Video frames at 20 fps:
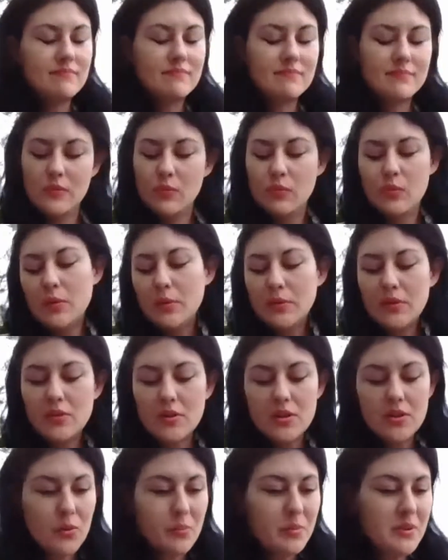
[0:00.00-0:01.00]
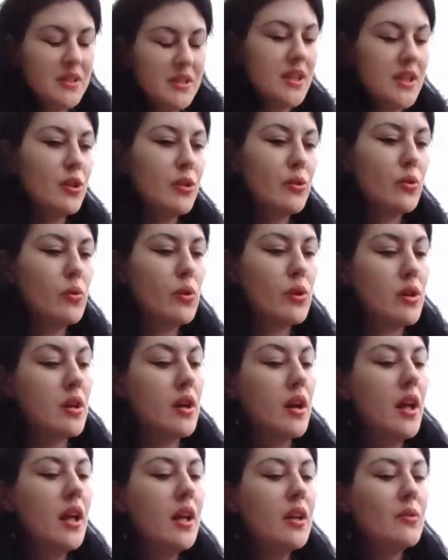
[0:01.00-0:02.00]
well, we'll go in no particular order.
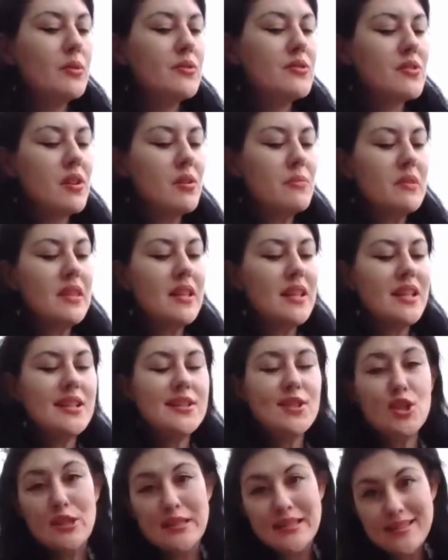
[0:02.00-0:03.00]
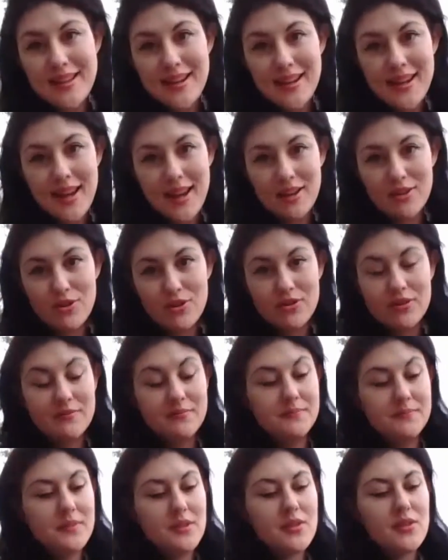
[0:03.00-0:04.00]
We'll start with the kitchen sink handle.
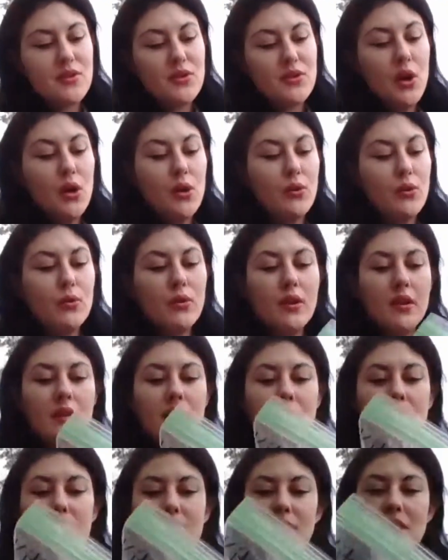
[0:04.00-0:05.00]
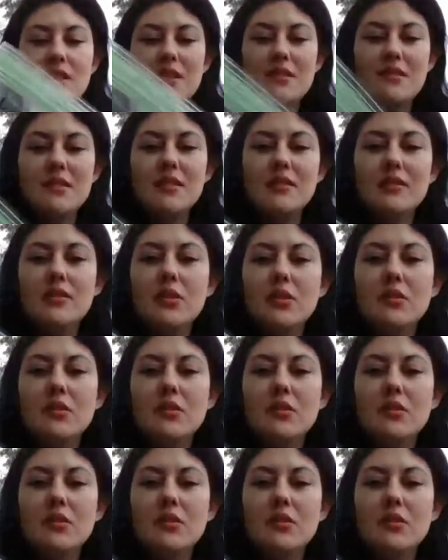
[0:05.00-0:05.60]
So it doesn't look